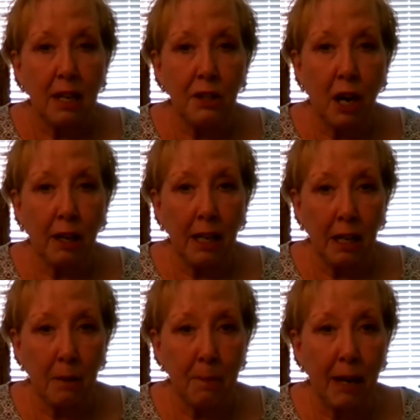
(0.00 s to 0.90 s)

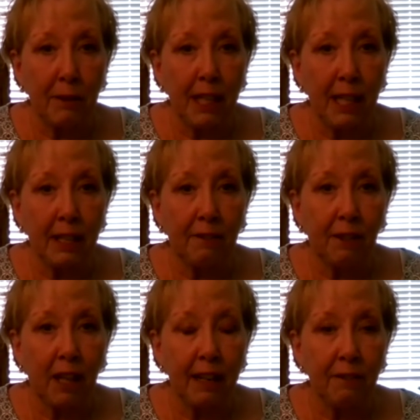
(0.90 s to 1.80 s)
talking about the end of
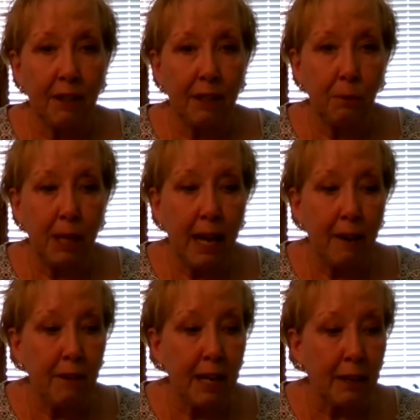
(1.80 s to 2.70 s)
life. And we
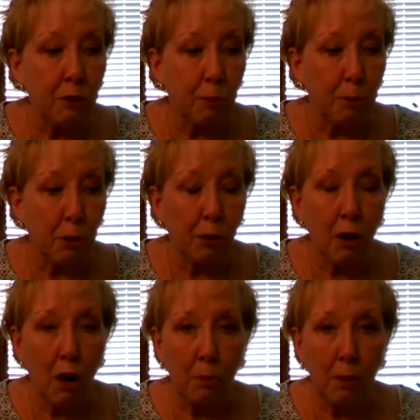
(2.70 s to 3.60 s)
have an actual
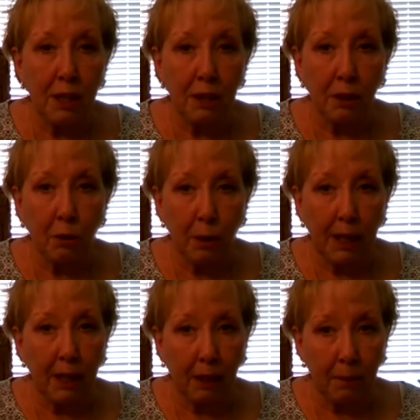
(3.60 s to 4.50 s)
protocol within the
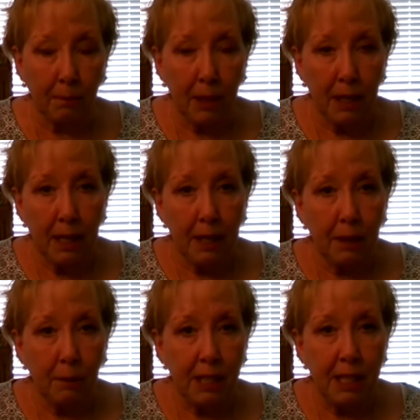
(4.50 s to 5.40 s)
curriculum
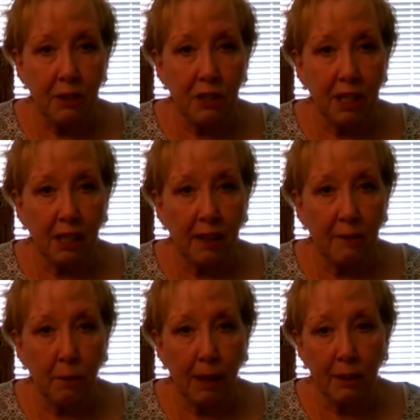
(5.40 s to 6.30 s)
that we teach at the
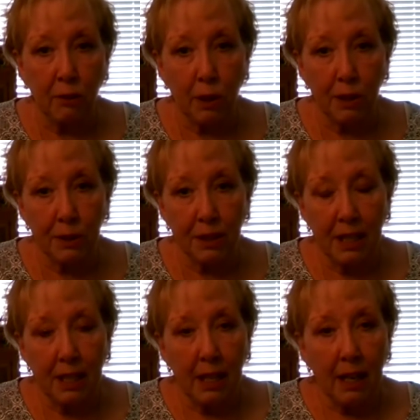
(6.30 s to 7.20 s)
level 1 course.
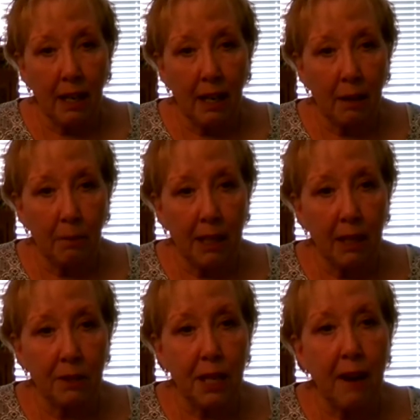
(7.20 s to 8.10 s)

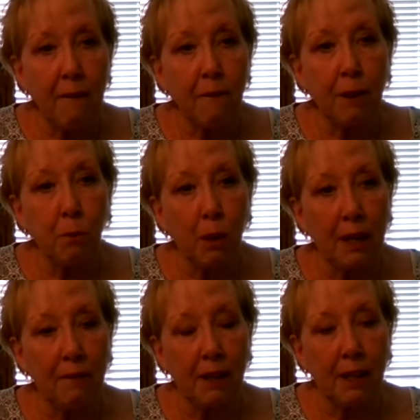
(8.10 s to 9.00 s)
Because every one
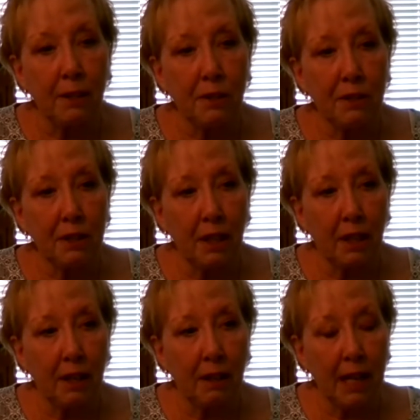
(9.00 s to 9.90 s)
of us,
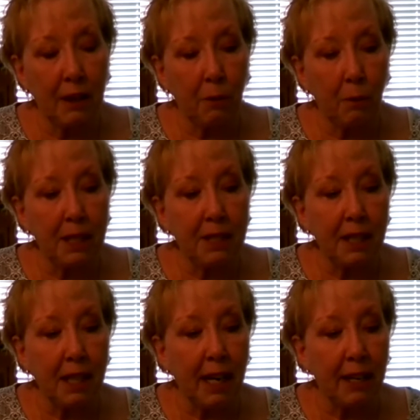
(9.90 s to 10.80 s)
and the reason
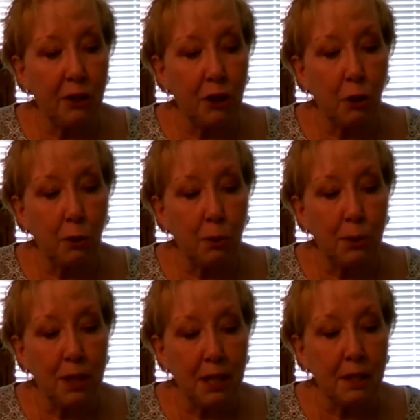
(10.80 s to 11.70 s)
that I
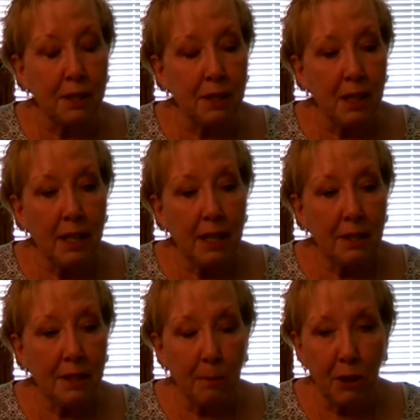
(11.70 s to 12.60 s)
chose this
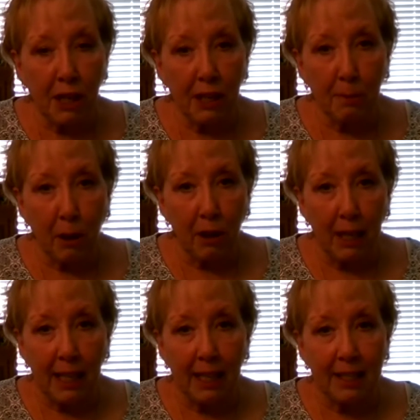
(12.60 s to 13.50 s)
subject,
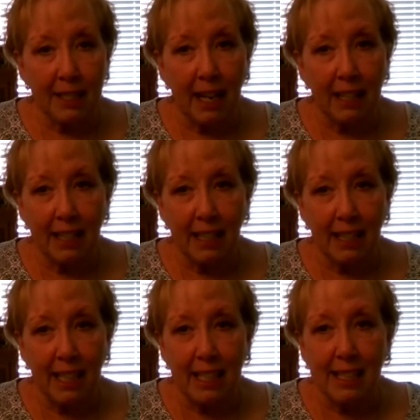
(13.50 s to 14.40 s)
Barney, it's not the
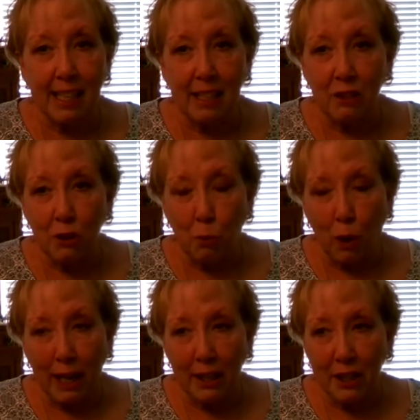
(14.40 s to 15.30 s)
easiest
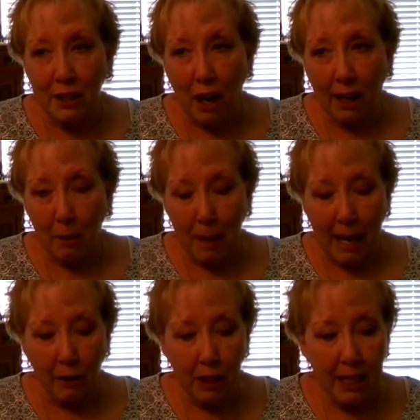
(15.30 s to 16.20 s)
one to talk about,